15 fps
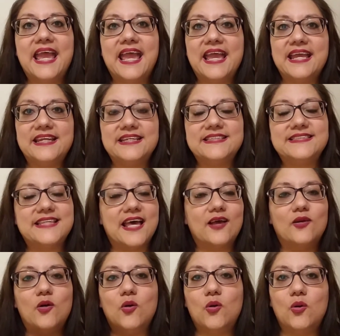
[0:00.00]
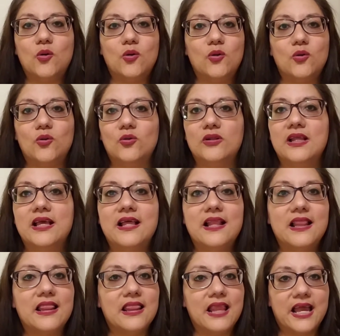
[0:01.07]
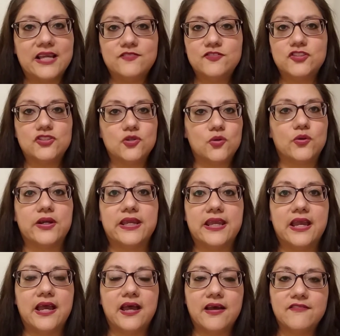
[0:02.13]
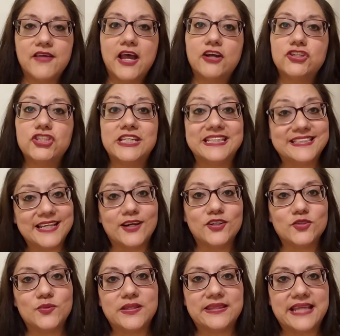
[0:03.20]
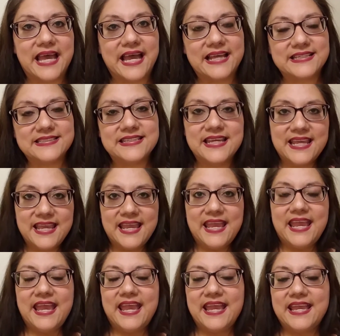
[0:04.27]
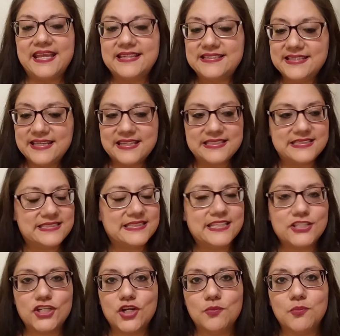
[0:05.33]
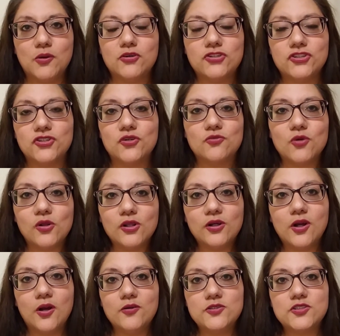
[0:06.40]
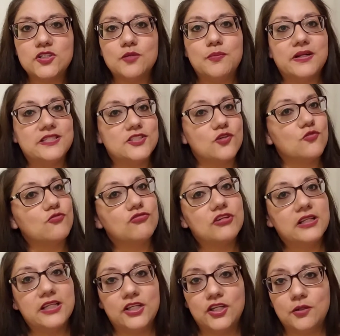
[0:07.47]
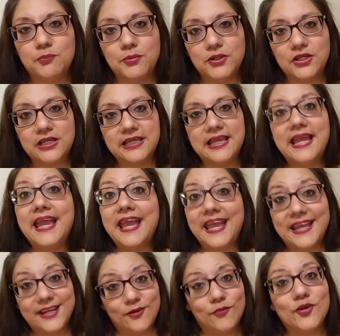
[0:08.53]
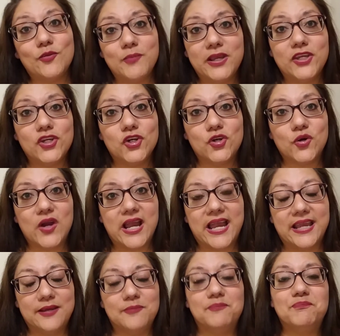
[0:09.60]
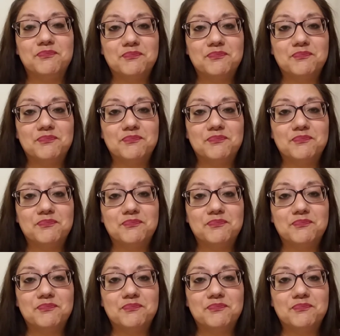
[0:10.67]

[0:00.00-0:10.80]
And it's that whole life story of how she dealt with that. And it's such an emotional roller coaster, but it's a really good book, and it will make you cry,